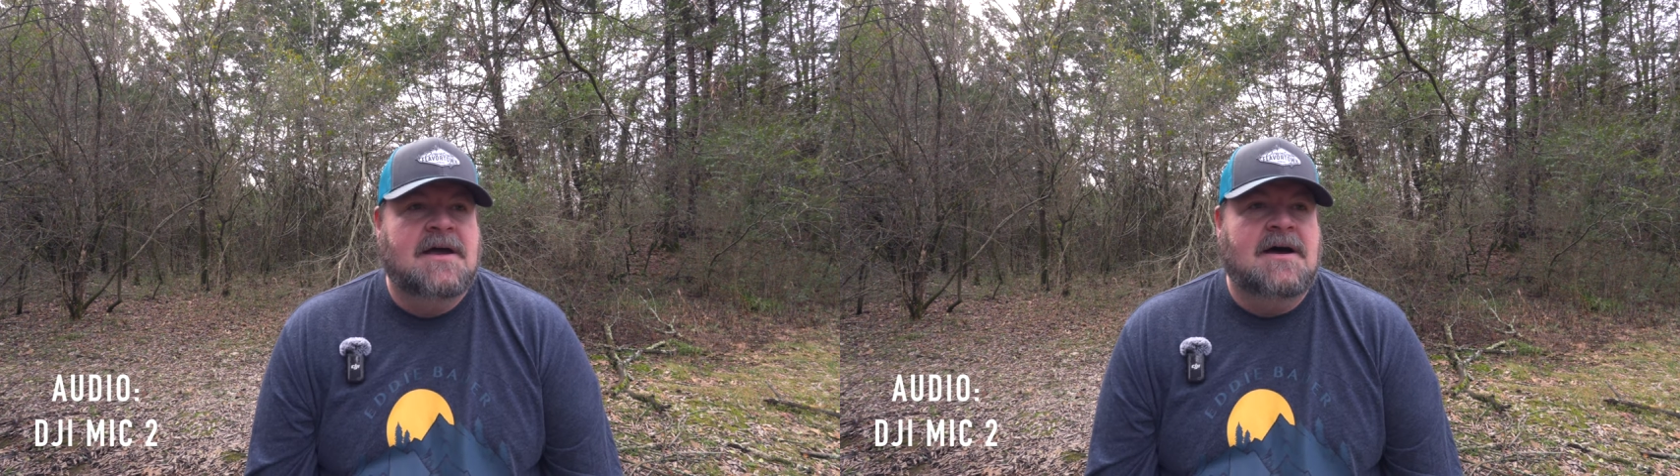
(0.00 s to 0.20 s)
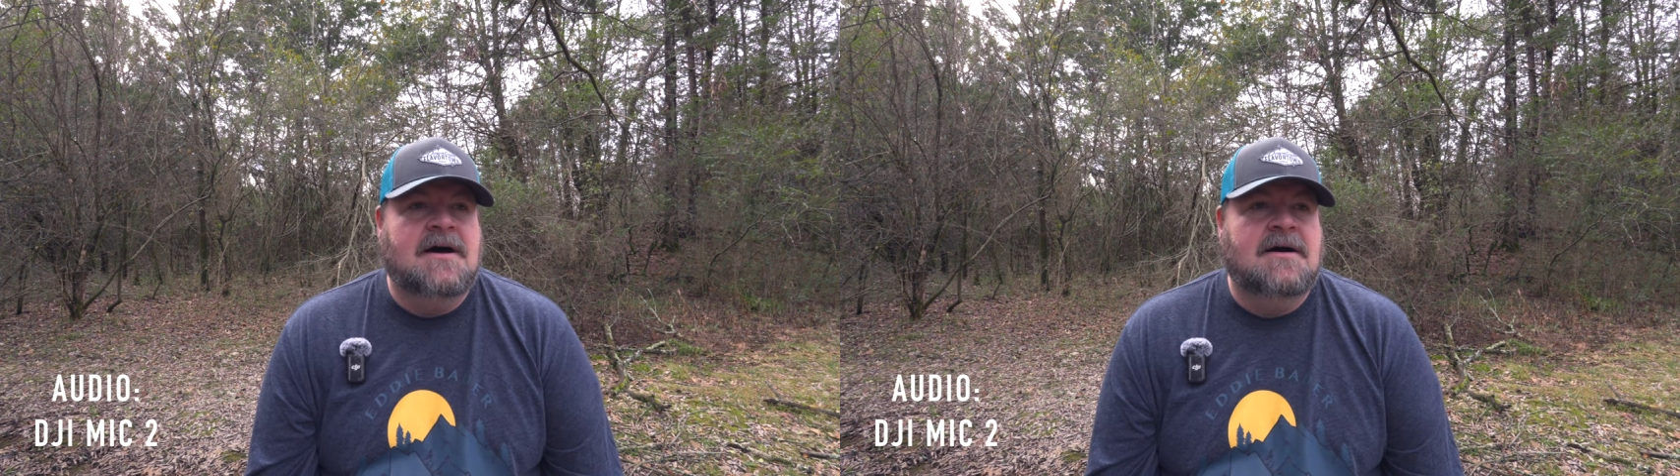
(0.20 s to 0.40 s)

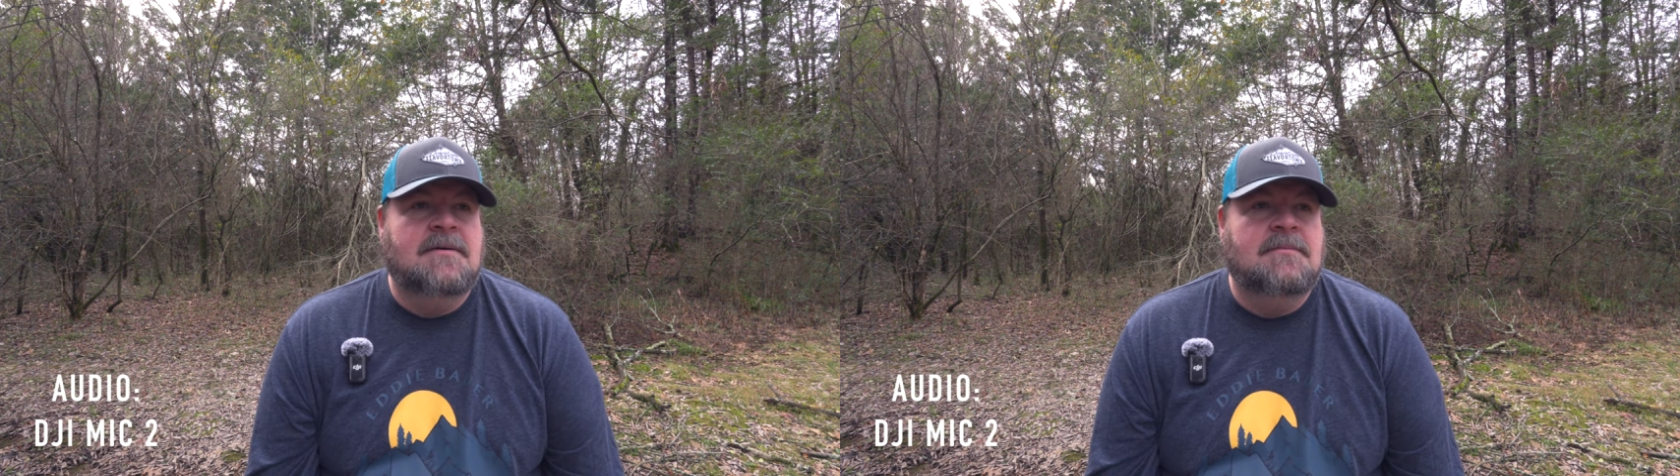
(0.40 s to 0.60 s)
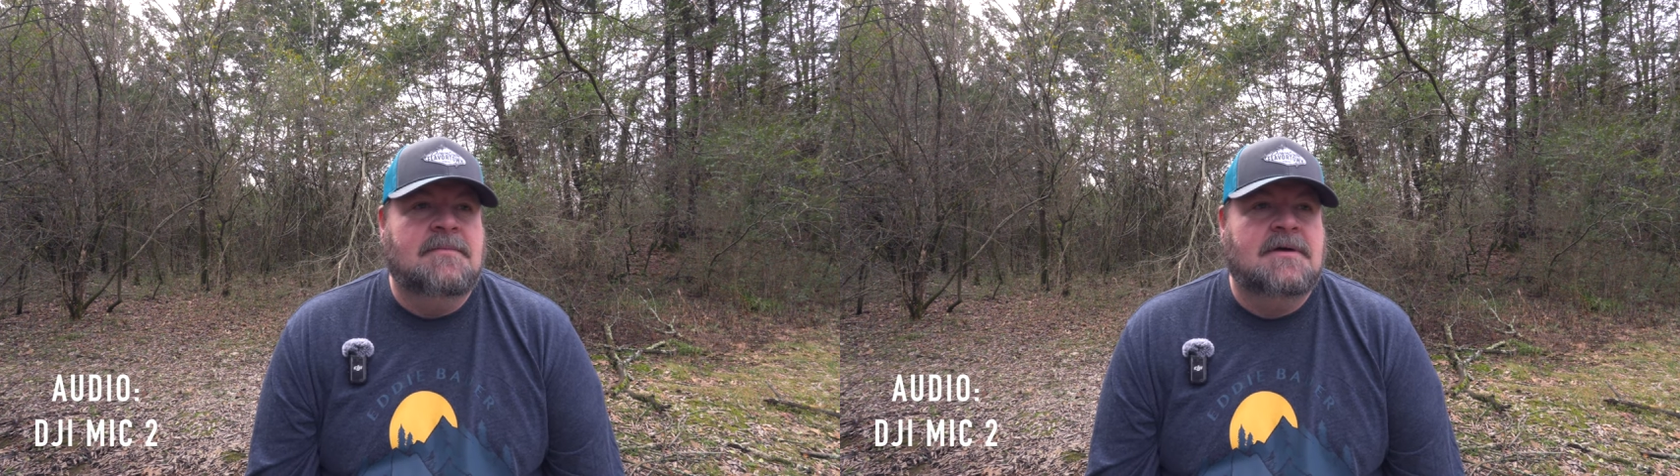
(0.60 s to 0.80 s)

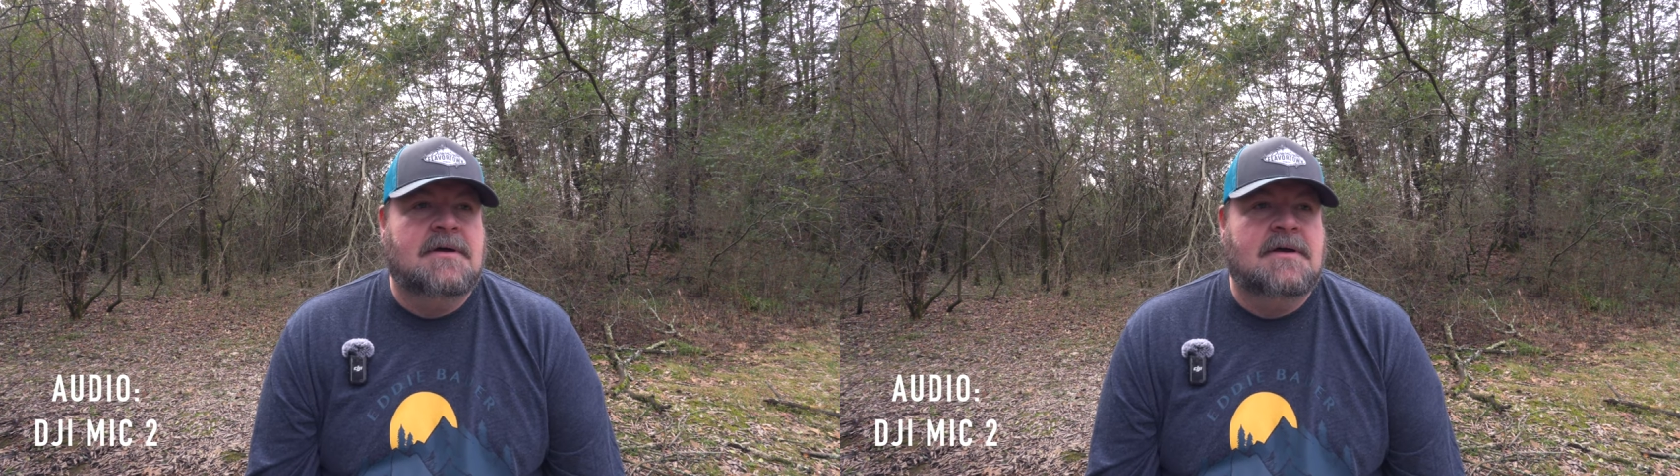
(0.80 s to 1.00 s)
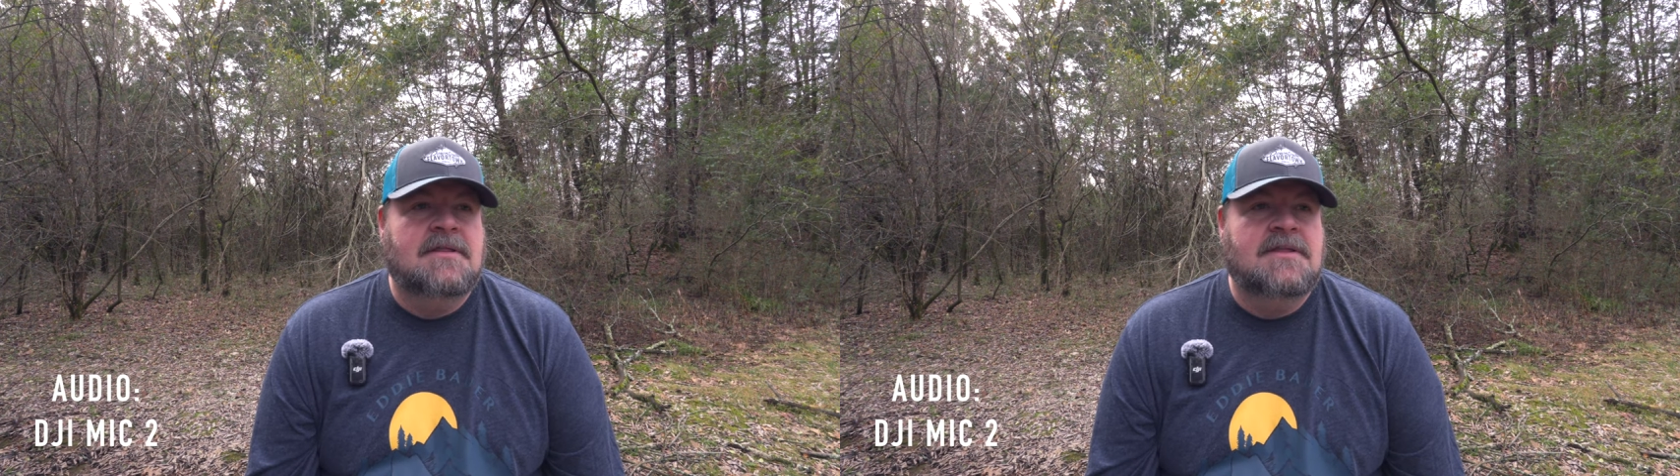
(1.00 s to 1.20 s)
Um,
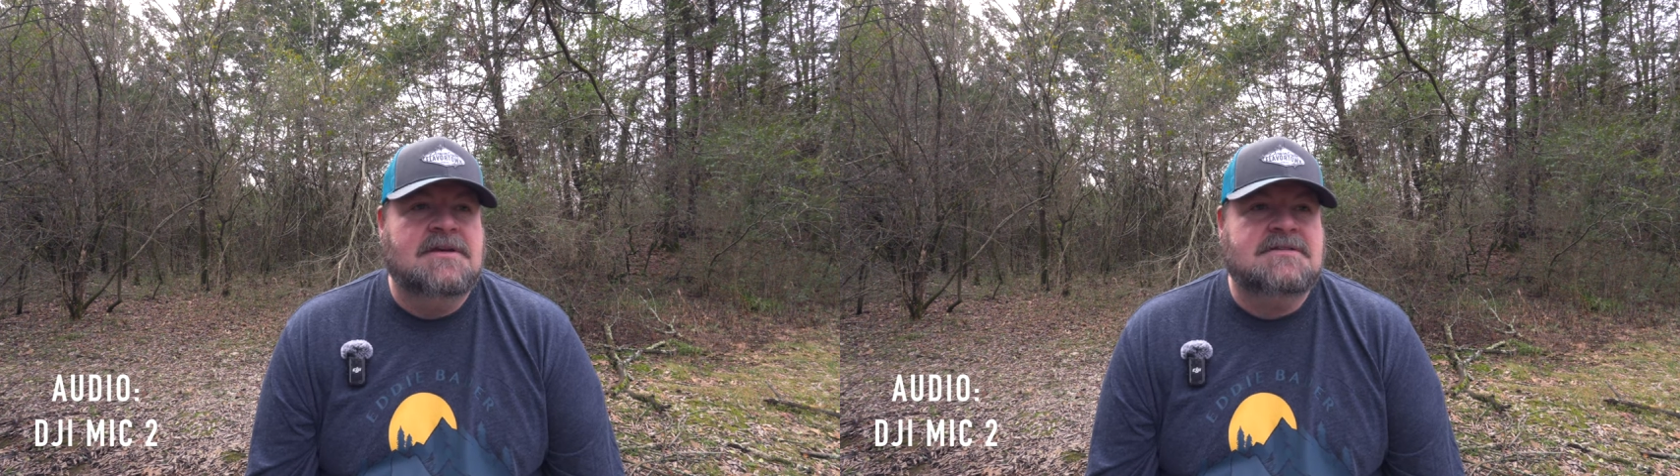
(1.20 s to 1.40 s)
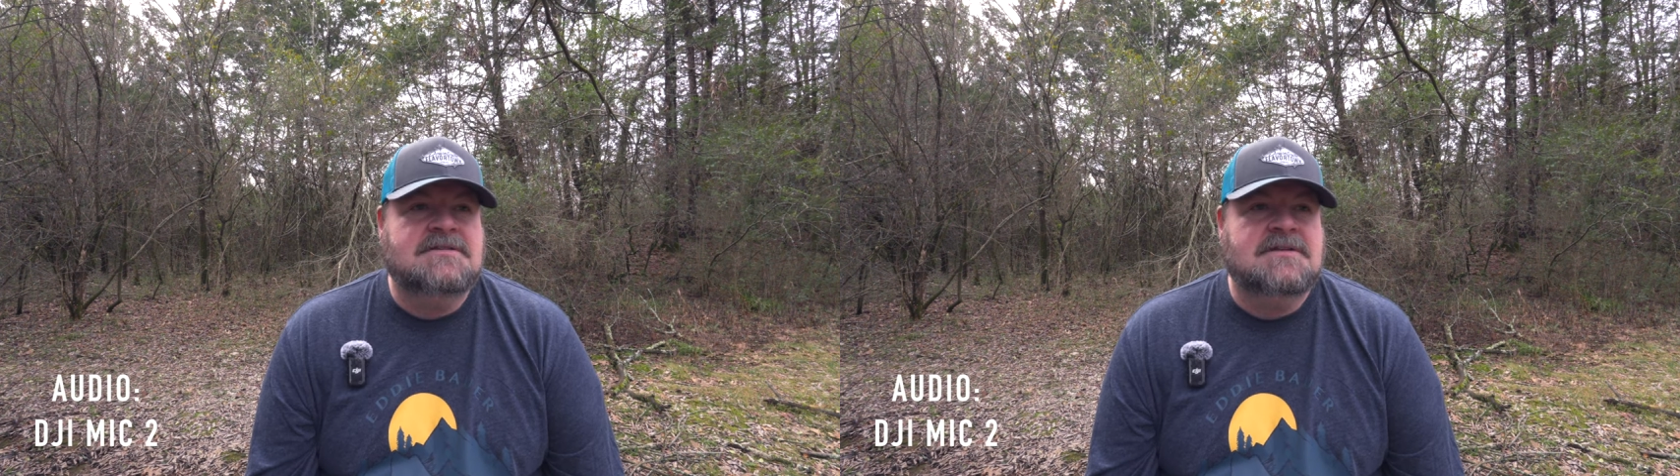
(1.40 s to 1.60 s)

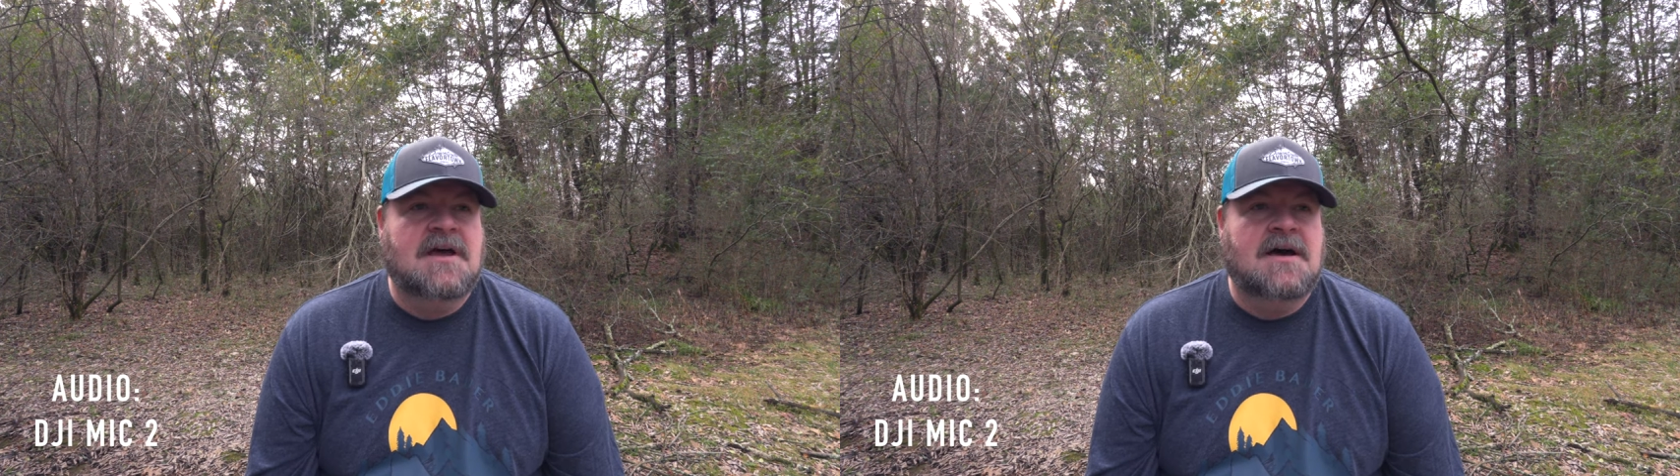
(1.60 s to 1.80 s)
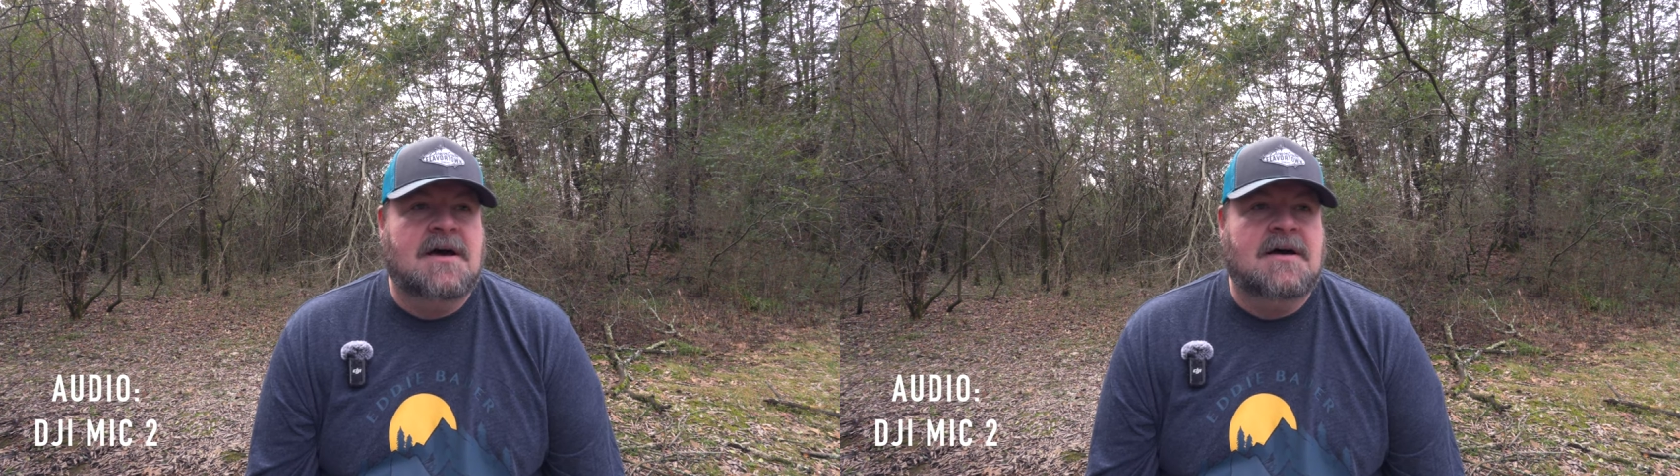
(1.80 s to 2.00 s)
this,
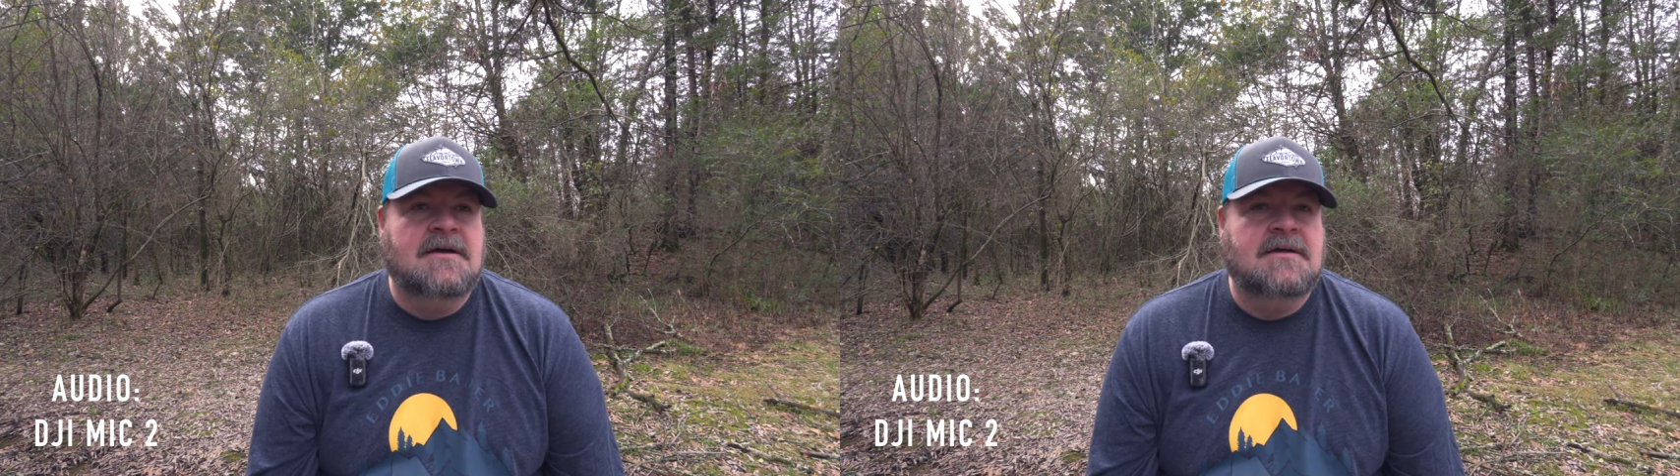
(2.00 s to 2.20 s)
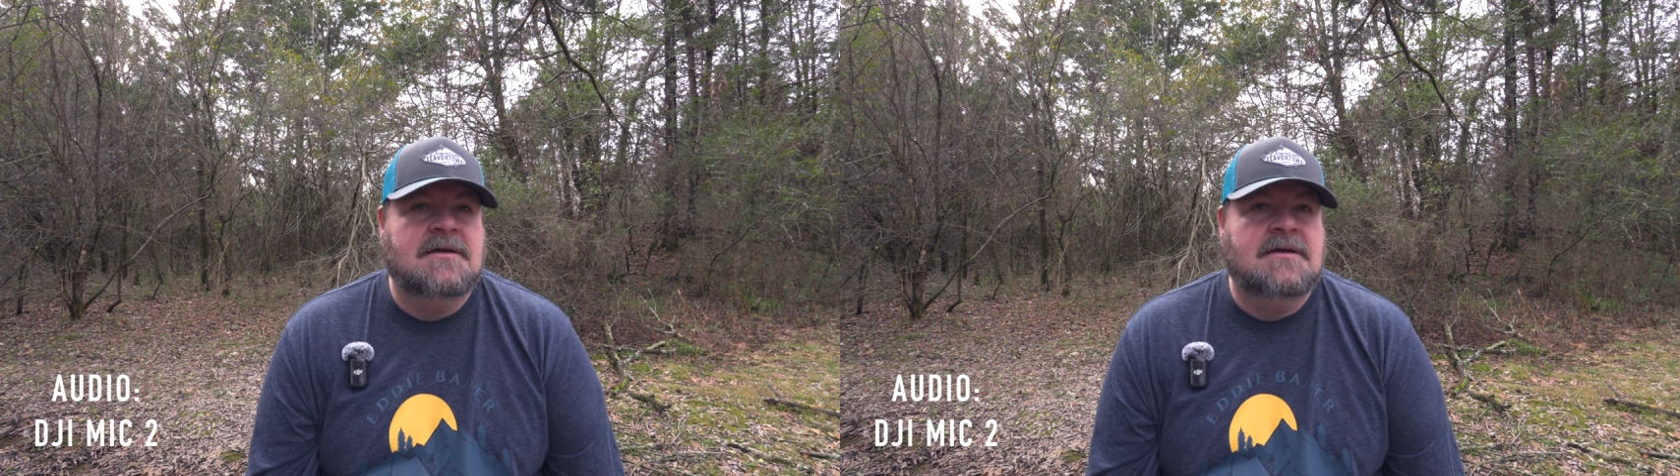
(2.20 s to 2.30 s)
uh,